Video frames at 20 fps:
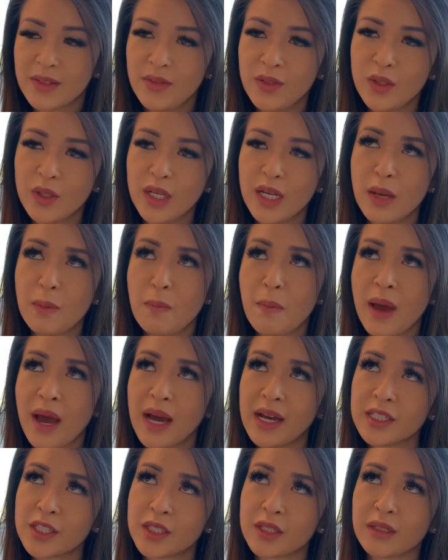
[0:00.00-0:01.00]
if you can
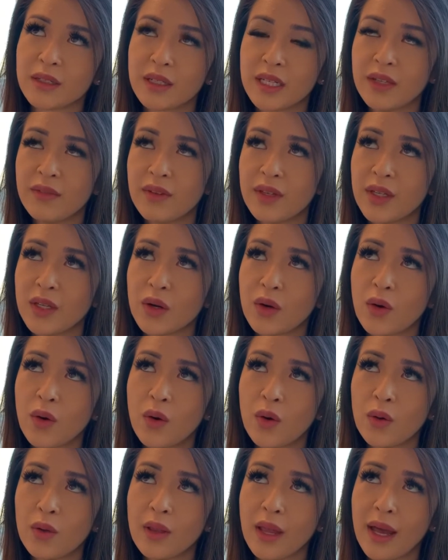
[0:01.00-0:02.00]
imagine living your
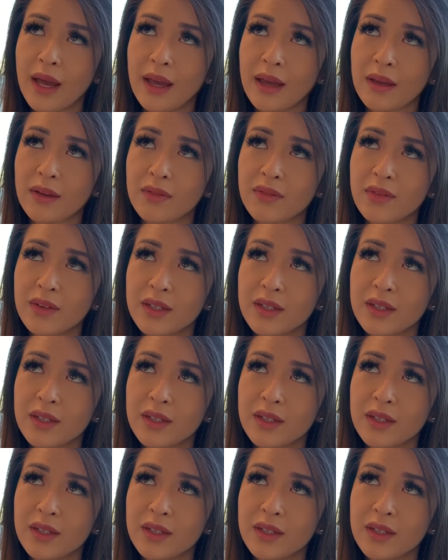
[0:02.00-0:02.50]
whole life